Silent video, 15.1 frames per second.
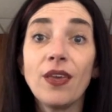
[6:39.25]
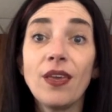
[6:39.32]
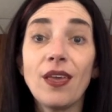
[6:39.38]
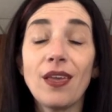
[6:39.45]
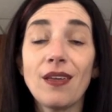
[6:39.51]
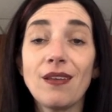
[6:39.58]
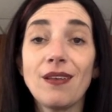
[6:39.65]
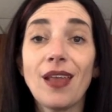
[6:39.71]

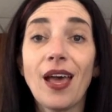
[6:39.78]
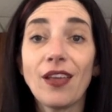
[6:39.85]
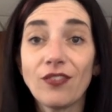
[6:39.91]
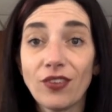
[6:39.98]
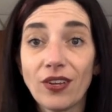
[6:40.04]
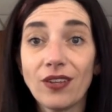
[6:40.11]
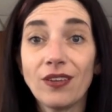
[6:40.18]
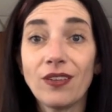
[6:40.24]
and not
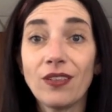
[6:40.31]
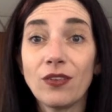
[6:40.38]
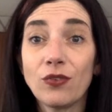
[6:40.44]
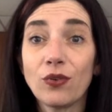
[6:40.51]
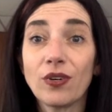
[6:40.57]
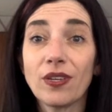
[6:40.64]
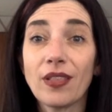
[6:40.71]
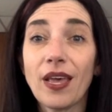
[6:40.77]
shutting the door
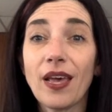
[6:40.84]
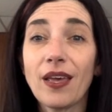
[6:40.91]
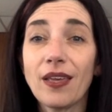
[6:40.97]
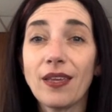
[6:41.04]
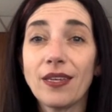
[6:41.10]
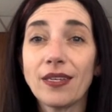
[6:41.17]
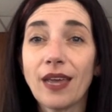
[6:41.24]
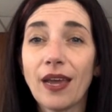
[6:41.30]
to that
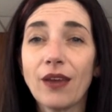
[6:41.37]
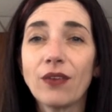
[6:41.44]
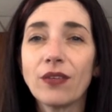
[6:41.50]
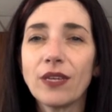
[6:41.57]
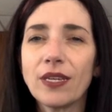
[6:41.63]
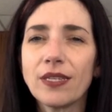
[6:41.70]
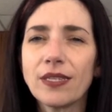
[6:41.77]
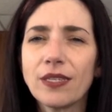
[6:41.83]
entirely,
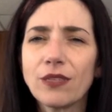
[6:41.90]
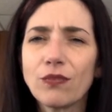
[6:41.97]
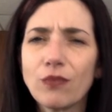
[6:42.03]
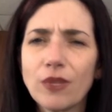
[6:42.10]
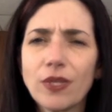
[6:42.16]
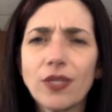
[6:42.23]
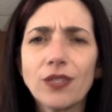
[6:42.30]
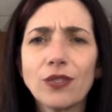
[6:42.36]
because that's
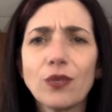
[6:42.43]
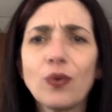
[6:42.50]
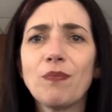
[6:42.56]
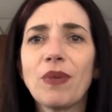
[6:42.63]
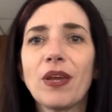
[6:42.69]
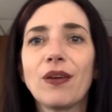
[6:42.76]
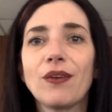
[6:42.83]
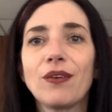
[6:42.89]
really so
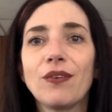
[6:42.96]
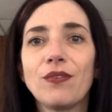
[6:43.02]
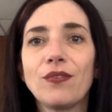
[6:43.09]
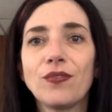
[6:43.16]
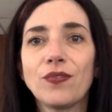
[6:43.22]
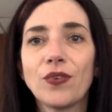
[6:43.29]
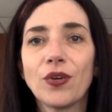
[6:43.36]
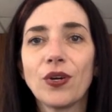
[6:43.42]
imperative
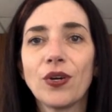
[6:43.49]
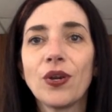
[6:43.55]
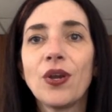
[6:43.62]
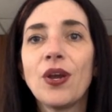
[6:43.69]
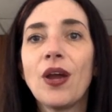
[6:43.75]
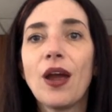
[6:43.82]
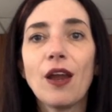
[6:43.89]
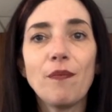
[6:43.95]
for
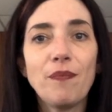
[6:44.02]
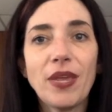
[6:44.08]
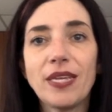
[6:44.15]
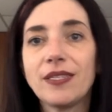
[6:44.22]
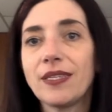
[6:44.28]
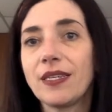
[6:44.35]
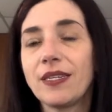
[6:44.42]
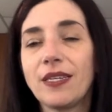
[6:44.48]
our
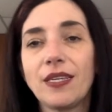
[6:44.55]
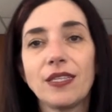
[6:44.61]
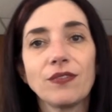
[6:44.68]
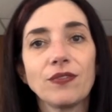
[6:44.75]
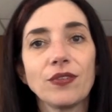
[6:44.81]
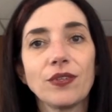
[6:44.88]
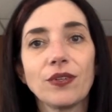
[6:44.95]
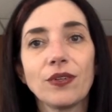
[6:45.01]
basic needs
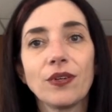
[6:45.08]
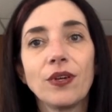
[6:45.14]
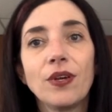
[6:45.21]
for